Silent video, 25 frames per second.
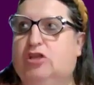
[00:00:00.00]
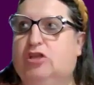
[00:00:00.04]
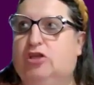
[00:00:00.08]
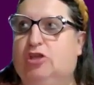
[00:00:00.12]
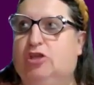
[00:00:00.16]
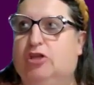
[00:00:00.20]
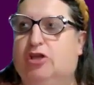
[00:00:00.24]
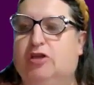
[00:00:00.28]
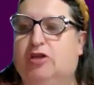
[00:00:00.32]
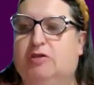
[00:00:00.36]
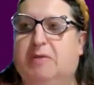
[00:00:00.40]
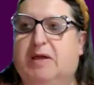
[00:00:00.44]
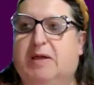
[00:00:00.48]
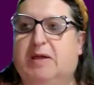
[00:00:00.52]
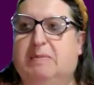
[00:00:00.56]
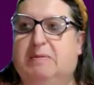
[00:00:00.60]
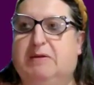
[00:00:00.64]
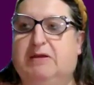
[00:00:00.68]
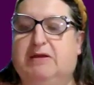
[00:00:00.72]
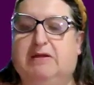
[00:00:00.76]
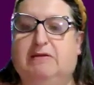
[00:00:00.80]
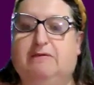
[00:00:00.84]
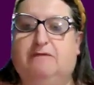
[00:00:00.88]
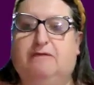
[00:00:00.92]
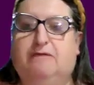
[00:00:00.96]

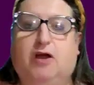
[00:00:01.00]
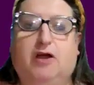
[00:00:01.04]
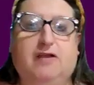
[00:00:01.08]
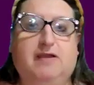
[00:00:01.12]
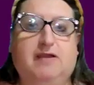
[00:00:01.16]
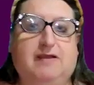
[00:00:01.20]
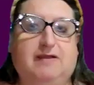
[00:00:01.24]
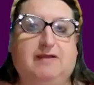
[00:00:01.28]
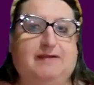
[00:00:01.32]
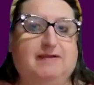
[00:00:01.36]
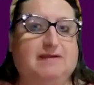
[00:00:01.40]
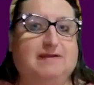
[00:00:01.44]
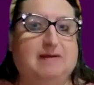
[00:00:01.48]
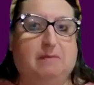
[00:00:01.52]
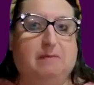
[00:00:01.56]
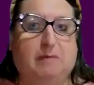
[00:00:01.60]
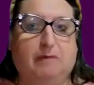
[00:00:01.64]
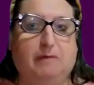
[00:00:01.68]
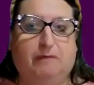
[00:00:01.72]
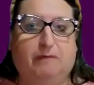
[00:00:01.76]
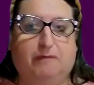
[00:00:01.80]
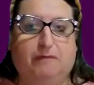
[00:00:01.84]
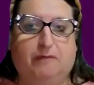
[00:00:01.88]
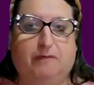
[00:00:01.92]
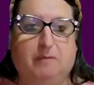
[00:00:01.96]
maybe inviting
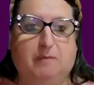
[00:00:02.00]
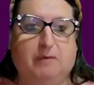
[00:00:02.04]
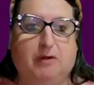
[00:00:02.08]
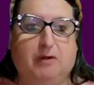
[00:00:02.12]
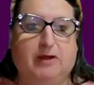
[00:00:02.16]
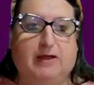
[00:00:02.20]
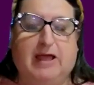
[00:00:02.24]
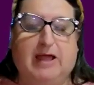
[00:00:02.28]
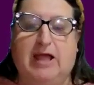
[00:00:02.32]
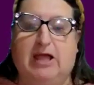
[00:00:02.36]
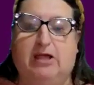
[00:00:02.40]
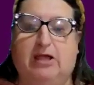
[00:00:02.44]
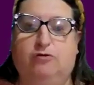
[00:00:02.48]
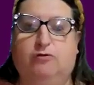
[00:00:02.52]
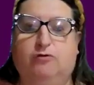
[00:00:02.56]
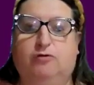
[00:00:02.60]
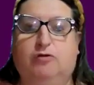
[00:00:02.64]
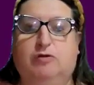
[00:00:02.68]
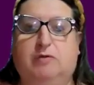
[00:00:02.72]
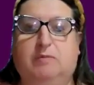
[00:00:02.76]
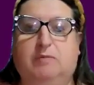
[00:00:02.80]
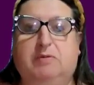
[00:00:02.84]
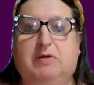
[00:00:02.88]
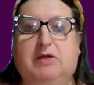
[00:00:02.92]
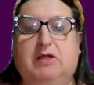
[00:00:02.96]
someone from like Andrew
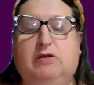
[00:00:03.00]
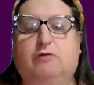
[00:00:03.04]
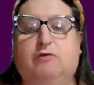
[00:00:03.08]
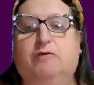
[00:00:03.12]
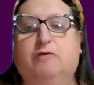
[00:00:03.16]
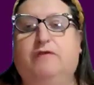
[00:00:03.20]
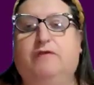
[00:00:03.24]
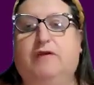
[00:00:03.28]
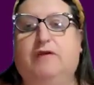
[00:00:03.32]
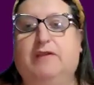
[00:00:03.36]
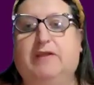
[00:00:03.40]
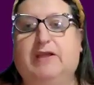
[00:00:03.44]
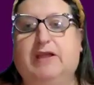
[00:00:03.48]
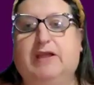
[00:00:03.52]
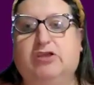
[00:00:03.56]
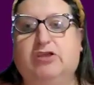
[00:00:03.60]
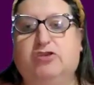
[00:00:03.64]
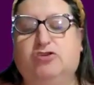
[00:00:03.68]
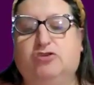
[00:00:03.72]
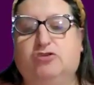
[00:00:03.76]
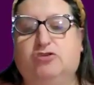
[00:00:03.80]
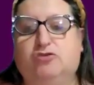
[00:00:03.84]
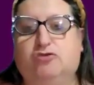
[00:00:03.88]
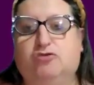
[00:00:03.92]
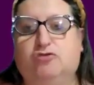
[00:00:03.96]
to the Pinnacle
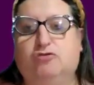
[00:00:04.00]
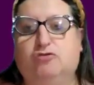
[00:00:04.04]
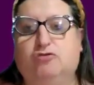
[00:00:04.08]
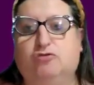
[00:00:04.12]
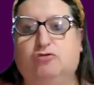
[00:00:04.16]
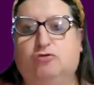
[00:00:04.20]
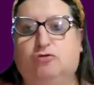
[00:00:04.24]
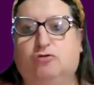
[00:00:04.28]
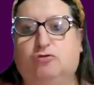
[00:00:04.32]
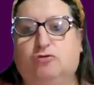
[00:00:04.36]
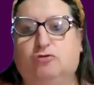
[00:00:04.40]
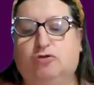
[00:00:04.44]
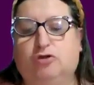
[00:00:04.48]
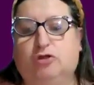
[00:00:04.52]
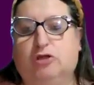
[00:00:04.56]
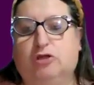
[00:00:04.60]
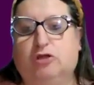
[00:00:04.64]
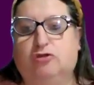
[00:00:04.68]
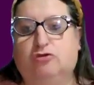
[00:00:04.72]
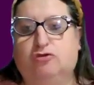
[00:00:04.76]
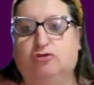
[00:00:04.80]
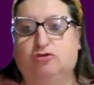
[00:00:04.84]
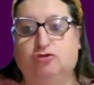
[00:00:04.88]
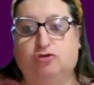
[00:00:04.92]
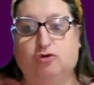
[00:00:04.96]
Foundation to,
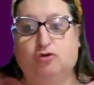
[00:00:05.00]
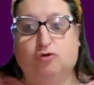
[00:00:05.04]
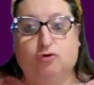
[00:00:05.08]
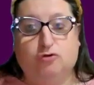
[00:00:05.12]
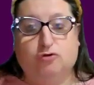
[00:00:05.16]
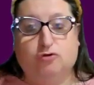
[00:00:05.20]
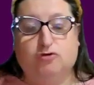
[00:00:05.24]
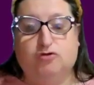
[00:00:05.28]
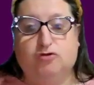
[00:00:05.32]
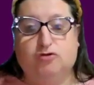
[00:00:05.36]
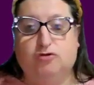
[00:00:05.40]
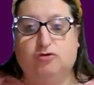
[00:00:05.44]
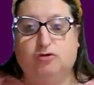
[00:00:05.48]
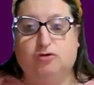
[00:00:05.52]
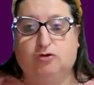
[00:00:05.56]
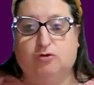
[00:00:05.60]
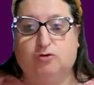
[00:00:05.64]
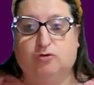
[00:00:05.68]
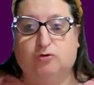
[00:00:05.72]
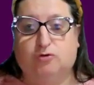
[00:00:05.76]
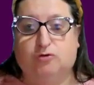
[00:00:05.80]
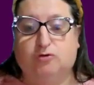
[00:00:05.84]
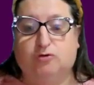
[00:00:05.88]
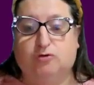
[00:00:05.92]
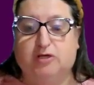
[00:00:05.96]
to talk to
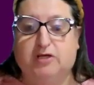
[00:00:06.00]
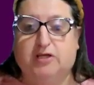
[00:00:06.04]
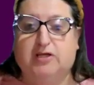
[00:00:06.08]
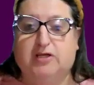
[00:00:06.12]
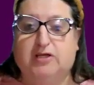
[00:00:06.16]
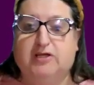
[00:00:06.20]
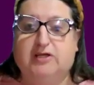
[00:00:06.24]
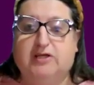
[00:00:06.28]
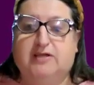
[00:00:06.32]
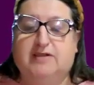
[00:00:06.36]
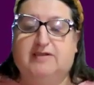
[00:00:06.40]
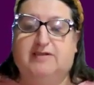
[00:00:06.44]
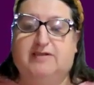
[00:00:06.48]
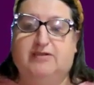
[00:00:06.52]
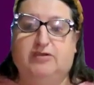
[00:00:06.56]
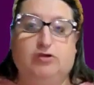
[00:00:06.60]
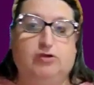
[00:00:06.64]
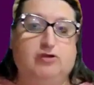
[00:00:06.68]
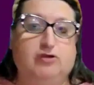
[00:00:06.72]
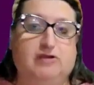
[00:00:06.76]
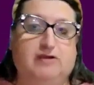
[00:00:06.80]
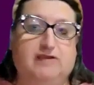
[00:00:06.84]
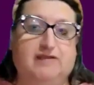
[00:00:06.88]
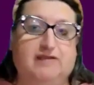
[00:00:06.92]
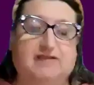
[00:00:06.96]
your
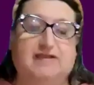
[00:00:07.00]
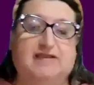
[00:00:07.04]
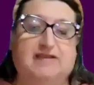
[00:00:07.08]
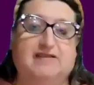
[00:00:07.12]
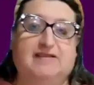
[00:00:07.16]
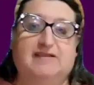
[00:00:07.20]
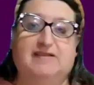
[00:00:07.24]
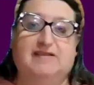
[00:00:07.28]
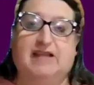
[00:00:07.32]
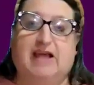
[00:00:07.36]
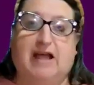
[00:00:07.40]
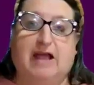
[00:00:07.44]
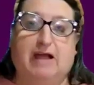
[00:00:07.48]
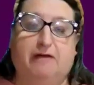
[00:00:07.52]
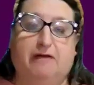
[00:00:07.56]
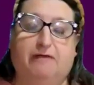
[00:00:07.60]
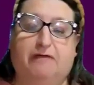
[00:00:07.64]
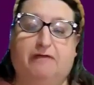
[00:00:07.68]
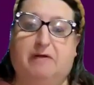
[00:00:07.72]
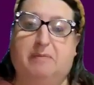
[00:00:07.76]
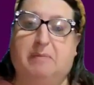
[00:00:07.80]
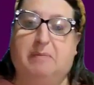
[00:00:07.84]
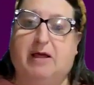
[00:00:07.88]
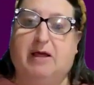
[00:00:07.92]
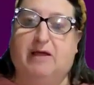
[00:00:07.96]
students and staff
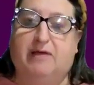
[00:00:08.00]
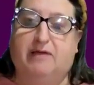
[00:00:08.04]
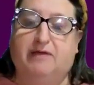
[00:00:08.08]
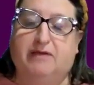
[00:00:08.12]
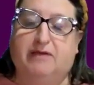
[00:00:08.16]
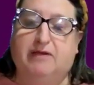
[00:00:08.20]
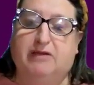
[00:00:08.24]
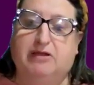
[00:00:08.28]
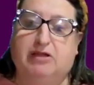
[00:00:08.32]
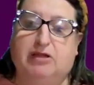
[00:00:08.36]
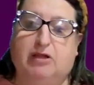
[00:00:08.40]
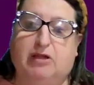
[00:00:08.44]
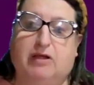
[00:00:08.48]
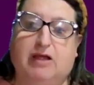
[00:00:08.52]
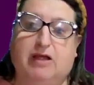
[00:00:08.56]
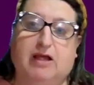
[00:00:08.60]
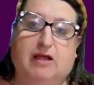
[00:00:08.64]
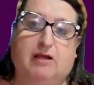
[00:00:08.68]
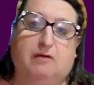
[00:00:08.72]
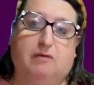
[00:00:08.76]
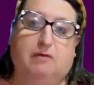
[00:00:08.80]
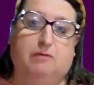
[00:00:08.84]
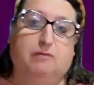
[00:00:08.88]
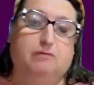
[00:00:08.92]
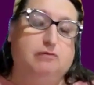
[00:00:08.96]
about,
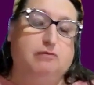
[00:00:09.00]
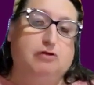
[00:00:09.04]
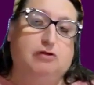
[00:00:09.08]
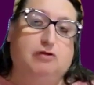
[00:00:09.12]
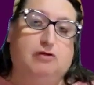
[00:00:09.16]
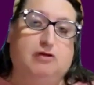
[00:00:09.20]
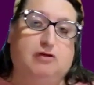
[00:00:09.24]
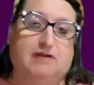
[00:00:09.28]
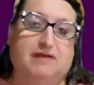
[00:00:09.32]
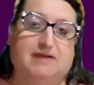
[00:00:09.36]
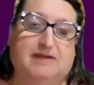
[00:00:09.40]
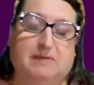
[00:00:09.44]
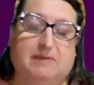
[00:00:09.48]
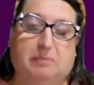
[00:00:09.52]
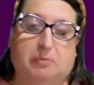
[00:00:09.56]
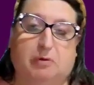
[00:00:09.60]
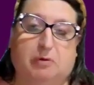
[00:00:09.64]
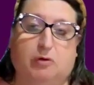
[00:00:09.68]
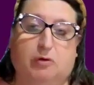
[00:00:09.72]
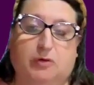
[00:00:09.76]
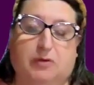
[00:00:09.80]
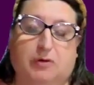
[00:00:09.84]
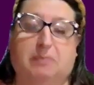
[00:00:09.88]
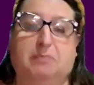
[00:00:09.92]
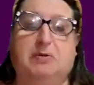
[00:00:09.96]
how you can
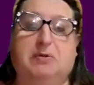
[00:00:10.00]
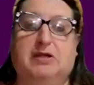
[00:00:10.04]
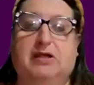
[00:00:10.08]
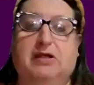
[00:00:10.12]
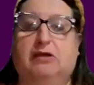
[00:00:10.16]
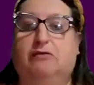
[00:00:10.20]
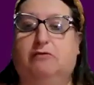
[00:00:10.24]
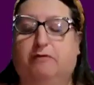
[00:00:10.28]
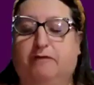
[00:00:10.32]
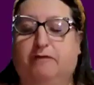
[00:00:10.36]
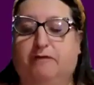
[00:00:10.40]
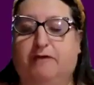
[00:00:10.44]
support the Pinnacle